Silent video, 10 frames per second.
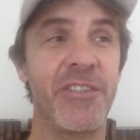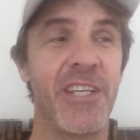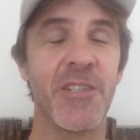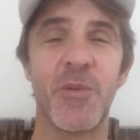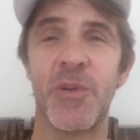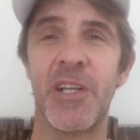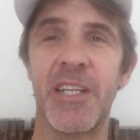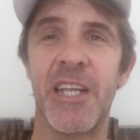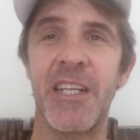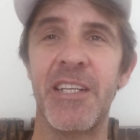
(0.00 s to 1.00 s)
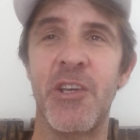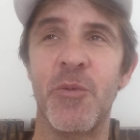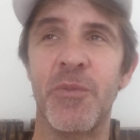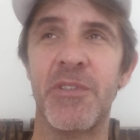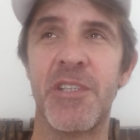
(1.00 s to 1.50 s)
guess what,
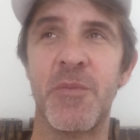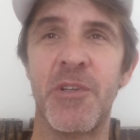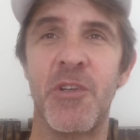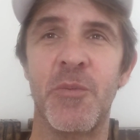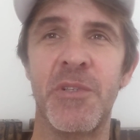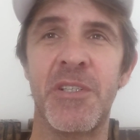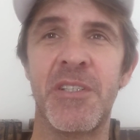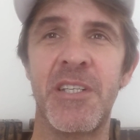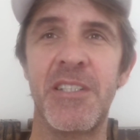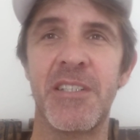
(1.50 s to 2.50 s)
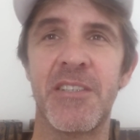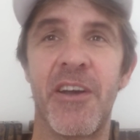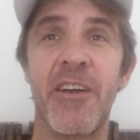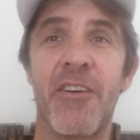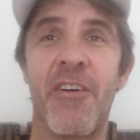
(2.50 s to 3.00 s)
getting similar human diseases
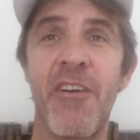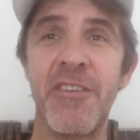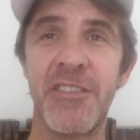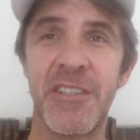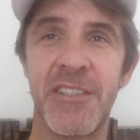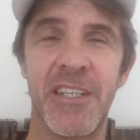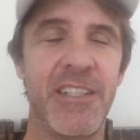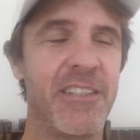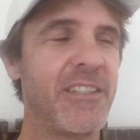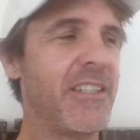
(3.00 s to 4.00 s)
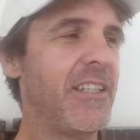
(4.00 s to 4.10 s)
like Crohn's disease.